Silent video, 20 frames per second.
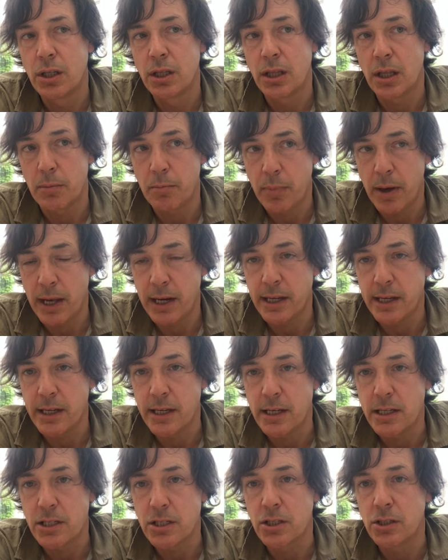their
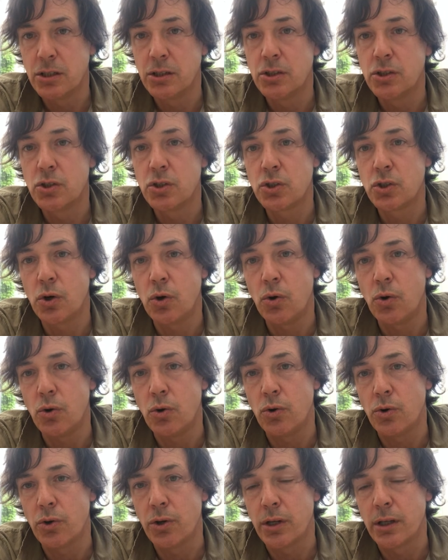bellies
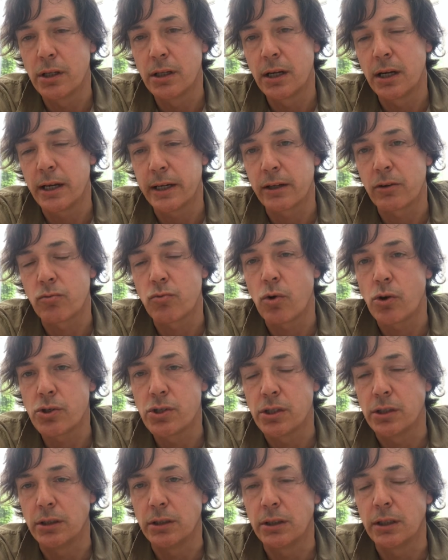torn like
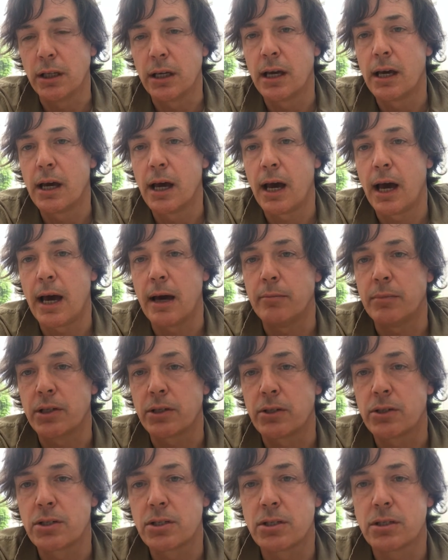rotten
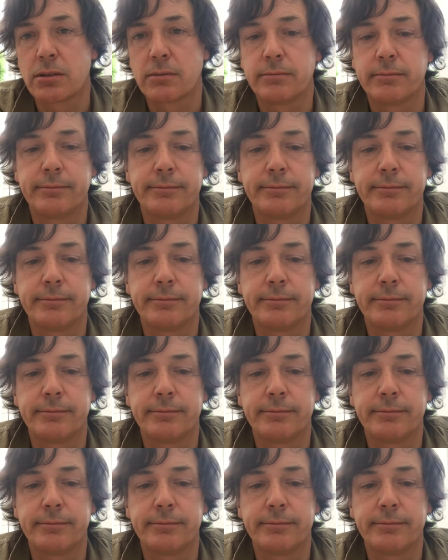hammocks.